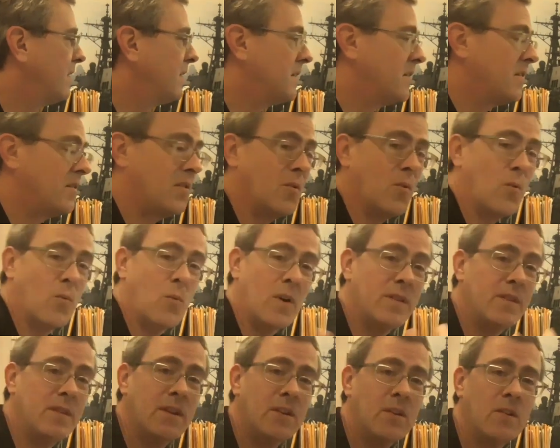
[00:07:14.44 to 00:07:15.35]
So
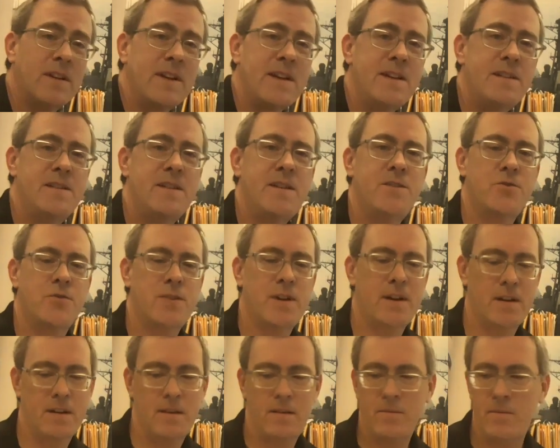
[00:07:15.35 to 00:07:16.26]
one little easy
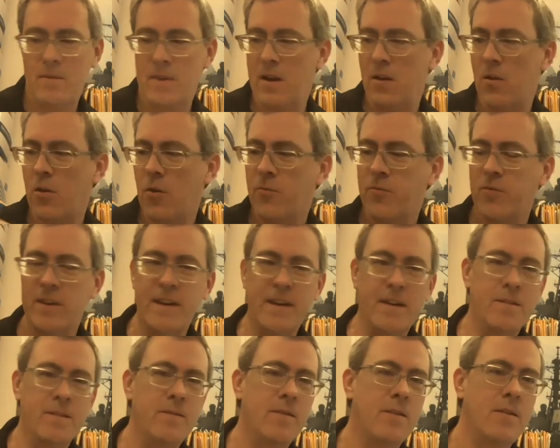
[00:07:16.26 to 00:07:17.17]
trick that
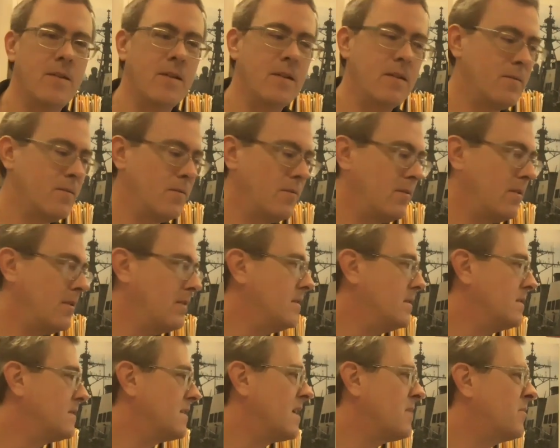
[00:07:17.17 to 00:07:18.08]
hopefully
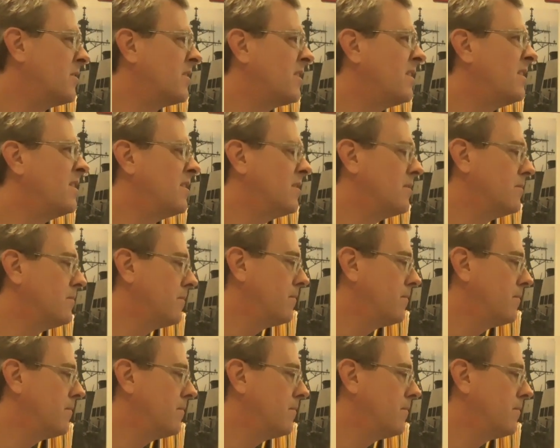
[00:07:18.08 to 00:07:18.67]
is able to